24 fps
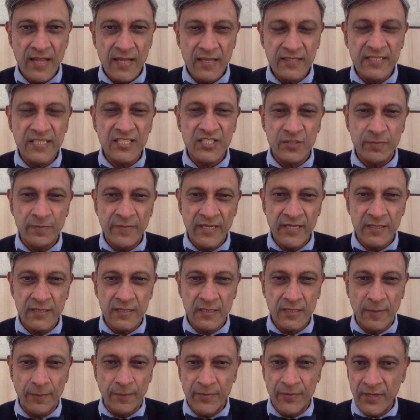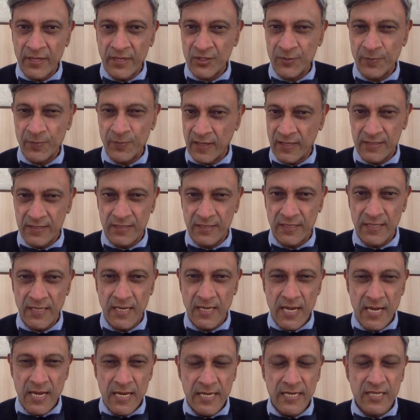This means the British policy
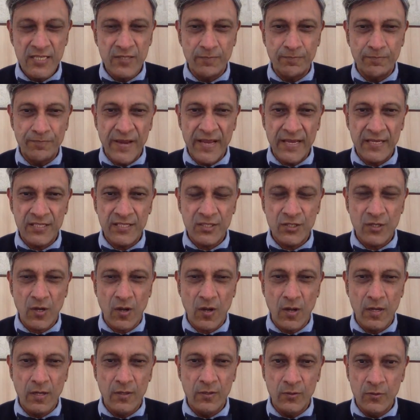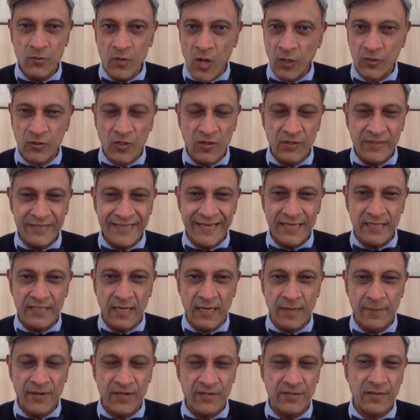is based not on
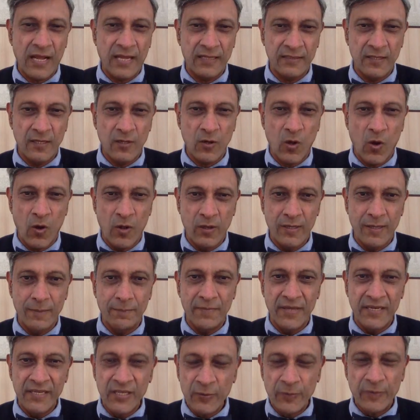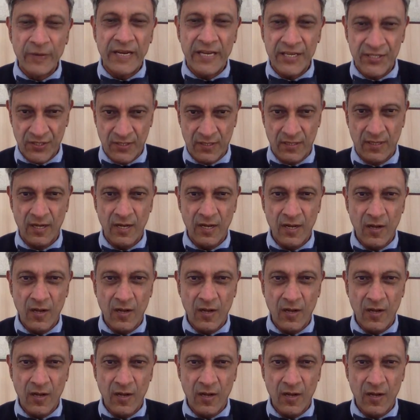data but rather on manipulation